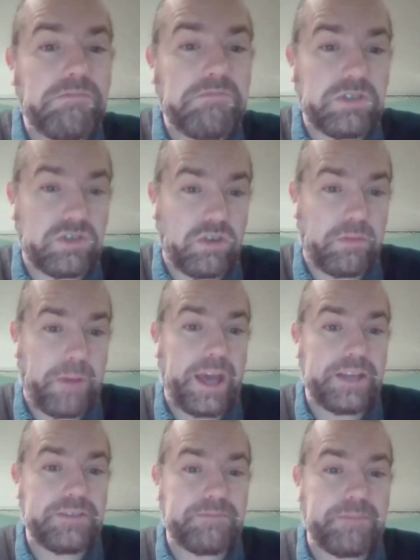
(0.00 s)
It's not
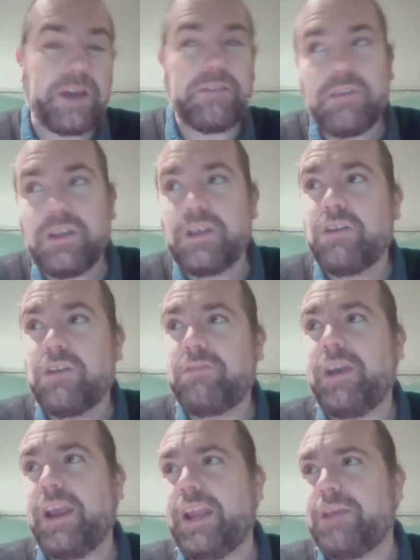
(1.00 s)
bad, but
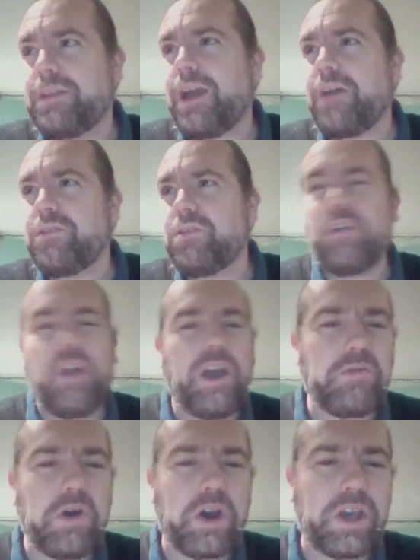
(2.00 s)
really without the
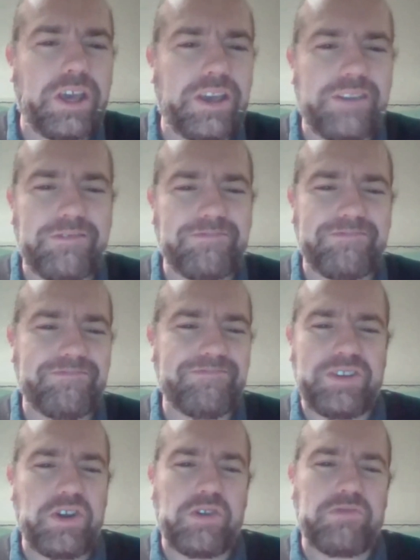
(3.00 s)
online working,
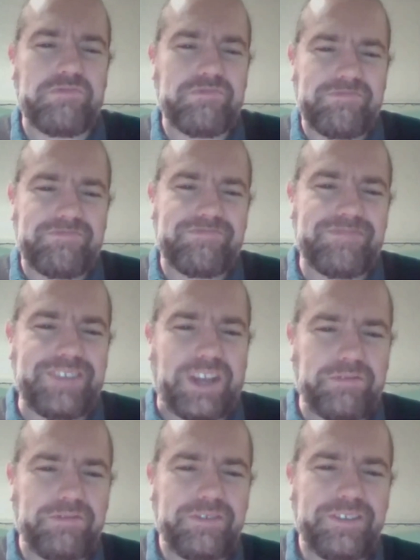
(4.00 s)
we're not, you know,
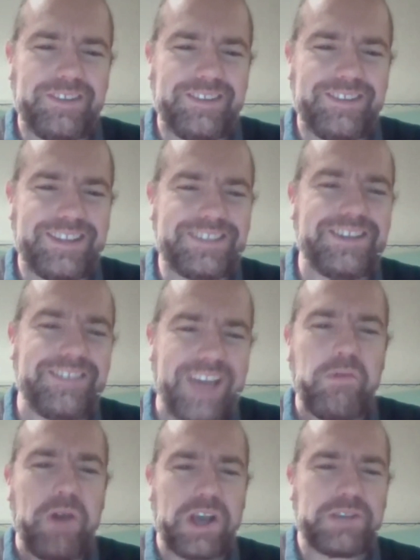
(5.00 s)
until that
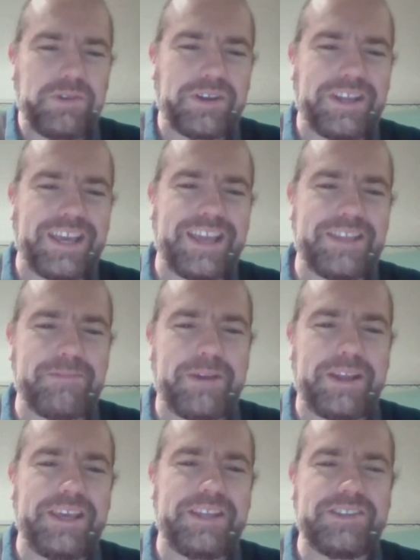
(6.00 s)
works, we're not going to get the
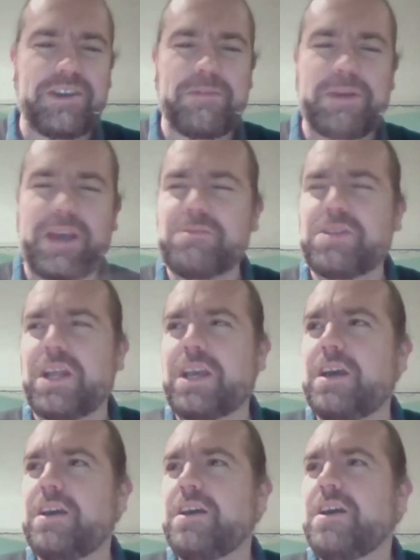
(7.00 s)
money in. So it becomes like
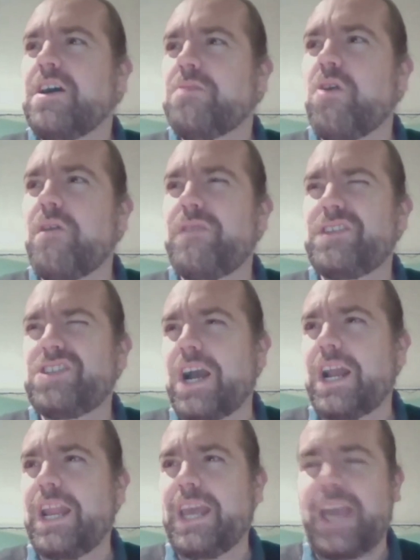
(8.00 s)
a more of a
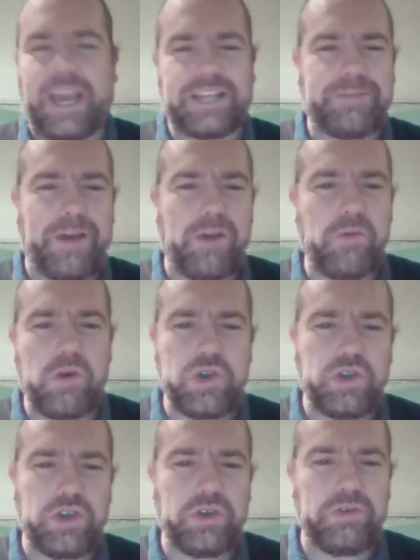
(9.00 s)
juggling act about what
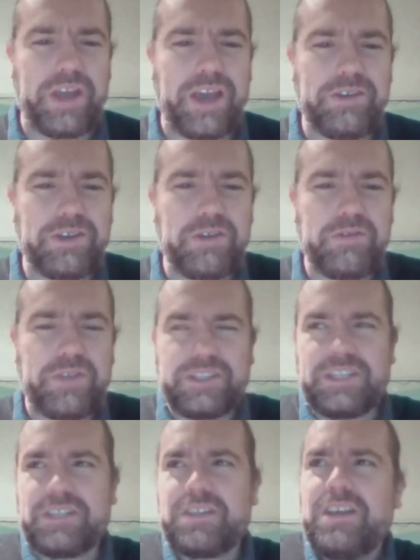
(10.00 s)
you do and how you do
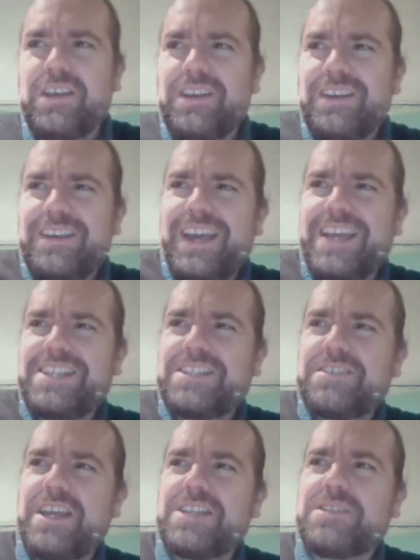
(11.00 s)
things.
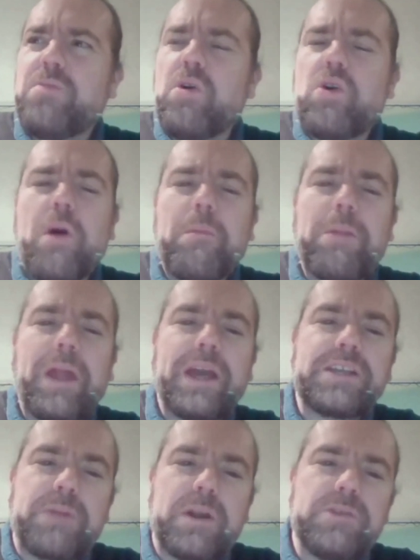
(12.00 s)
It's a more
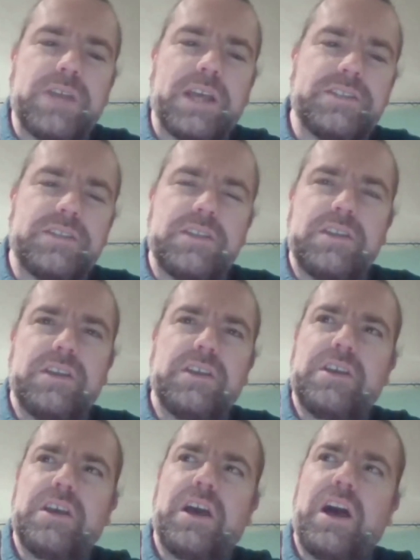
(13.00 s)
complex process.
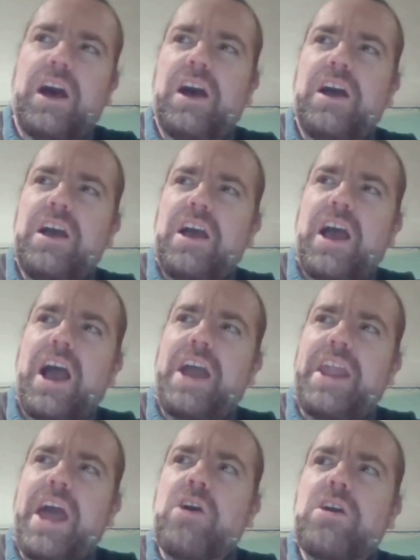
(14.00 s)
And
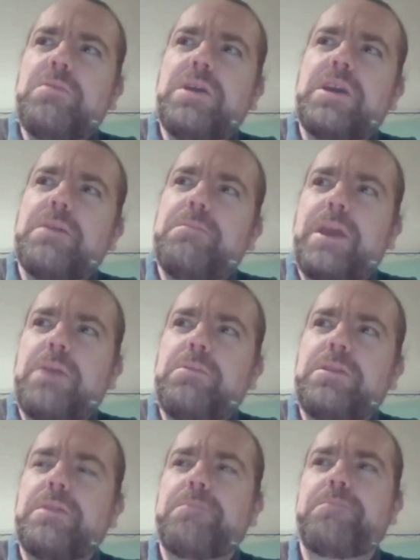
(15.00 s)
how can we compete
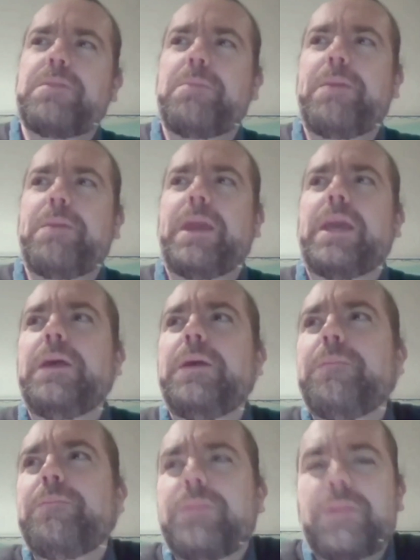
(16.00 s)
with the big
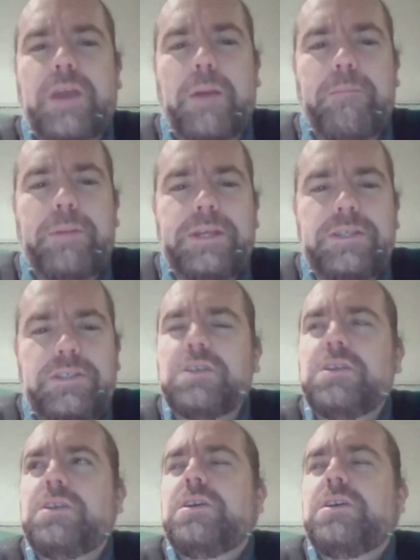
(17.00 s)
companies?
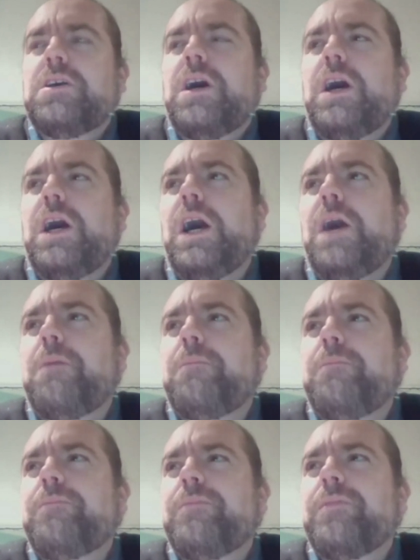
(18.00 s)

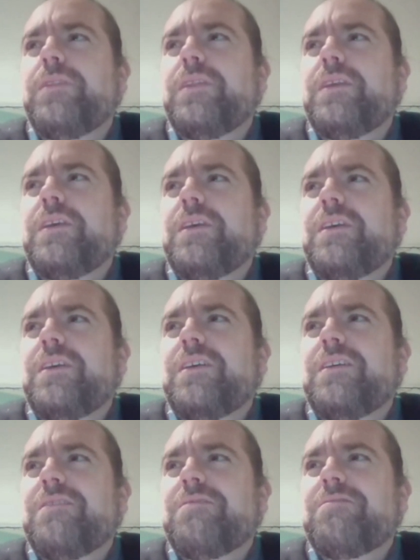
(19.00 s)
I
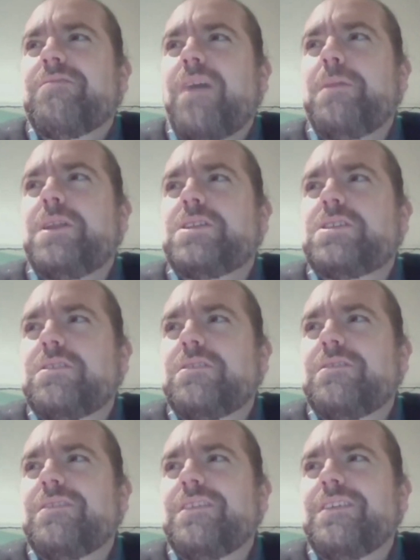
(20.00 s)
mean, it's
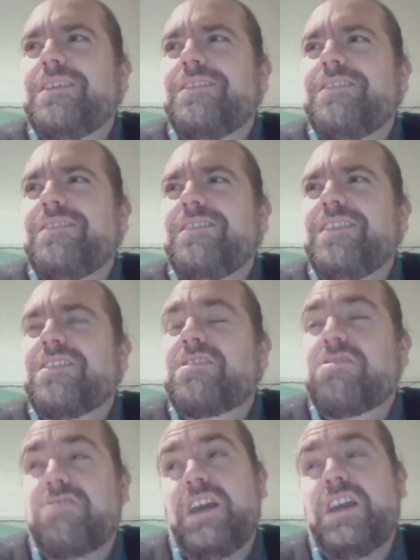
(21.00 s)

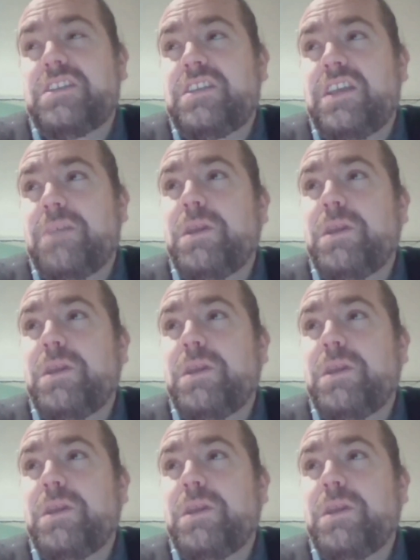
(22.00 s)
crazy.